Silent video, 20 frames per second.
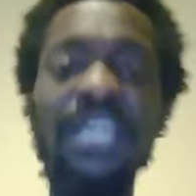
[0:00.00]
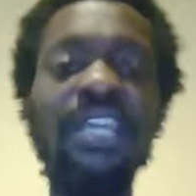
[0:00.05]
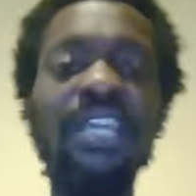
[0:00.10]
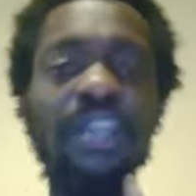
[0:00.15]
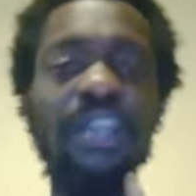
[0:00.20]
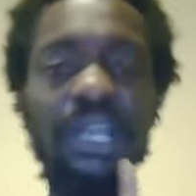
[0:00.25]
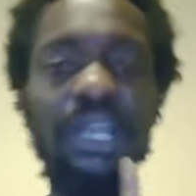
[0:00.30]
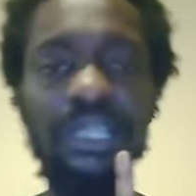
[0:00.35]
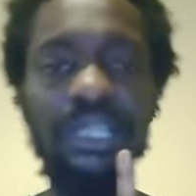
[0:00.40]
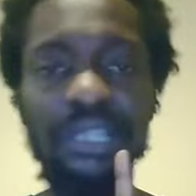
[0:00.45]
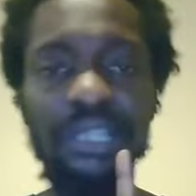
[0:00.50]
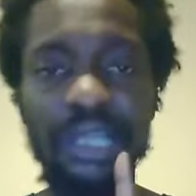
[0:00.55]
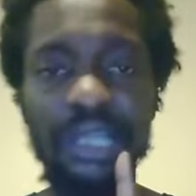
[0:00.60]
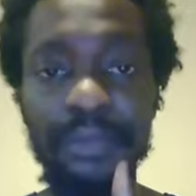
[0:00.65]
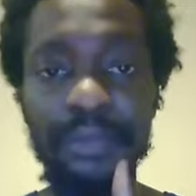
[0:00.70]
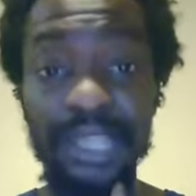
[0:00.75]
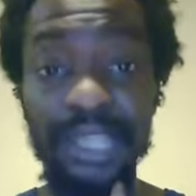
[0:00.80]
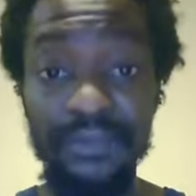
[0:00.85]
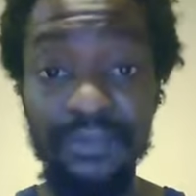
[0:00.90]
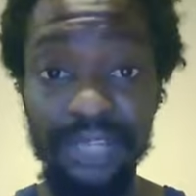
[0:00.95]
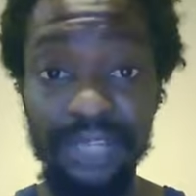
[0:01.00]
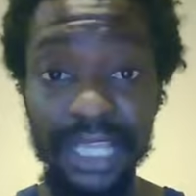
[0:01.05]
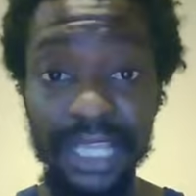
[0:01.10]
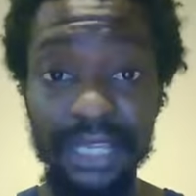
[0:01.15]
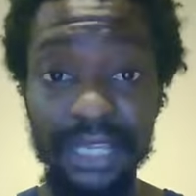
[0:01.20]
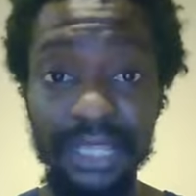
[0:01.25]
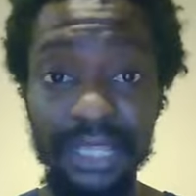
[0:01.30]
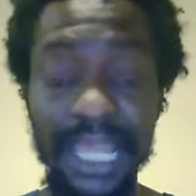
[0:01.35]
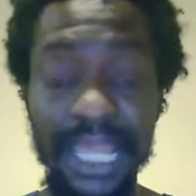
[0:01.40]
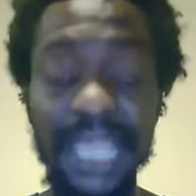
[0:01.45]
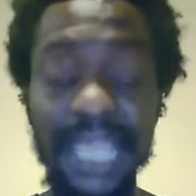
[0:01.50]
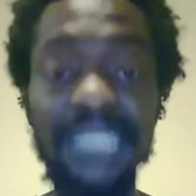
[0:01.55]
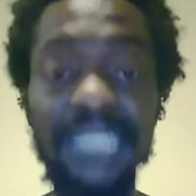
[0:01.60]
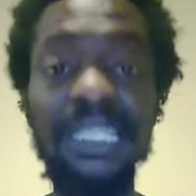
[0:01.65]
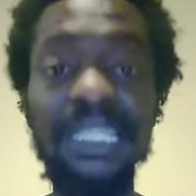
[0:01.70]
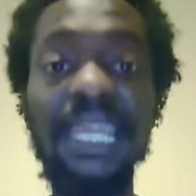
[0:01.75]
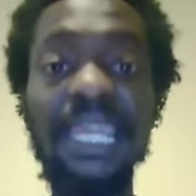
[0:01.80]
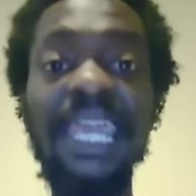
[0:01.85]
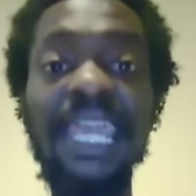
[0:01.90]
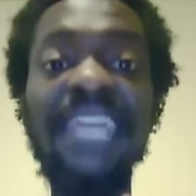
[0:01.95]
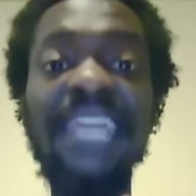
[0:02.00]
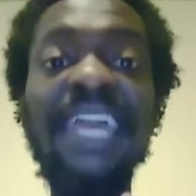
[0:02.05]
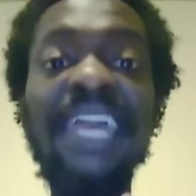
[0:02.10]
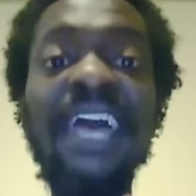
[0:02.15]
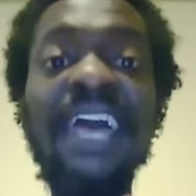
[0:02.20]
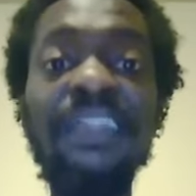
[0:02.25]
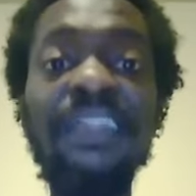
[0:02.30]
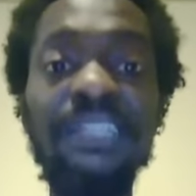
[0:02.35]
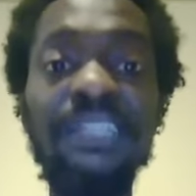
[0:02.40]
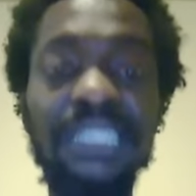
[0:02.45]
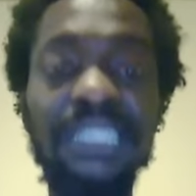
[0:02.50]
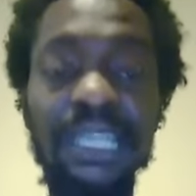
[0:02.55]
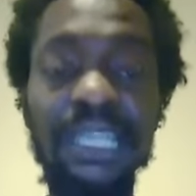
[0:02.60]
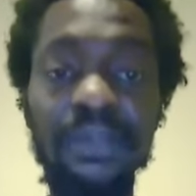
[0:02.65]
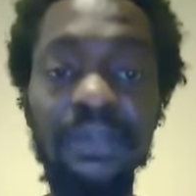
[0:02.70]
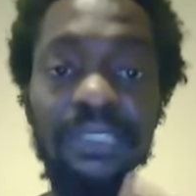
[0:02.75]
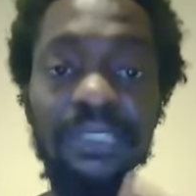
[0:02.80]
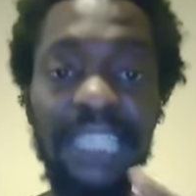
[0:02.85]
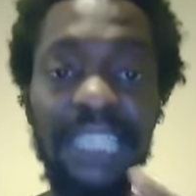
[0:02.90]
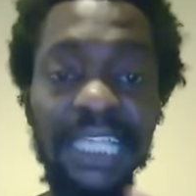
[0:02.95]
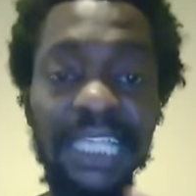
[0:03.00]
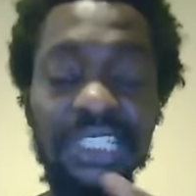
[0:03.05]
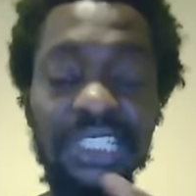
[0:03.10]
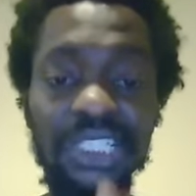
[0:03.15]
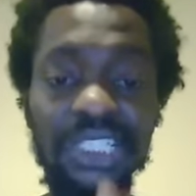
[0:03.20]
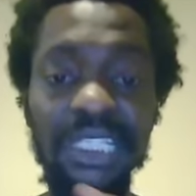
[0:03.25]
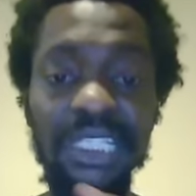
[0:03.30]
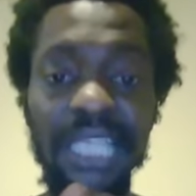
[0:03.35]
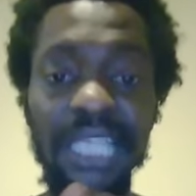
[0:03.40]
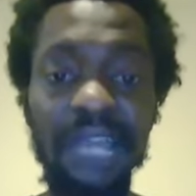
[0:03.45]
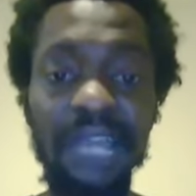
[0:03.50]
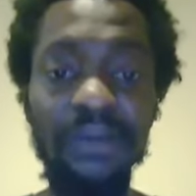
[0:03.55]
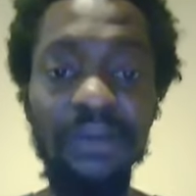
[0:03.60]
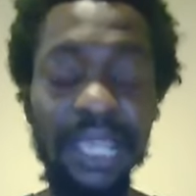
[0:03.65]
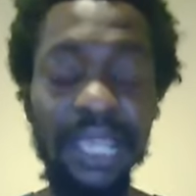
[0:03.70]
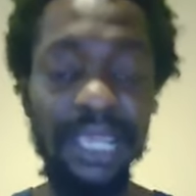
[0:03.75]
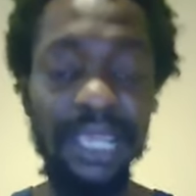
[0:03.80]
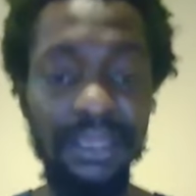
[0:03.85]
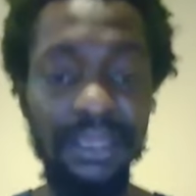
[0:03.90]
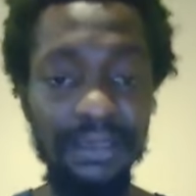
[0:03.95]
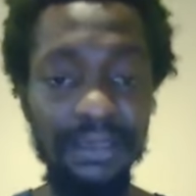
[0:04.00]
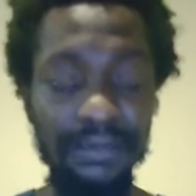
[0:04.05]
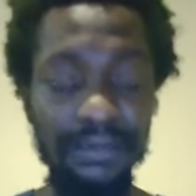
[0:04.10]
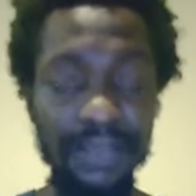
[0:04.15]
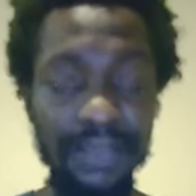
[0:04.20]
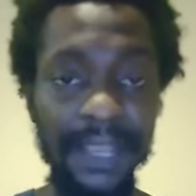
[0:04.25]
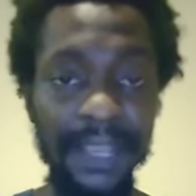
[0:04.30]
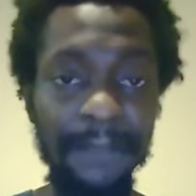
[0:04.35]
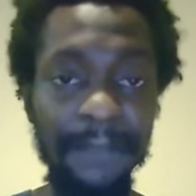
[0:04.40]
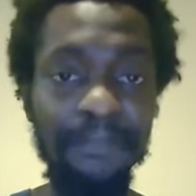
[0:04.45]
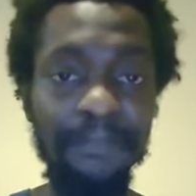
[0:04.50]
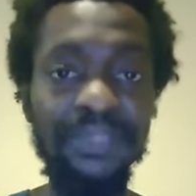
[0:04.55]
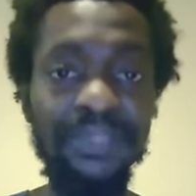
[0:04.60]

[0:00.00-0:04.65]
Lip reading: Y'all can look up Henrietta Lacks and HeLa cells, H-E-L-A, right?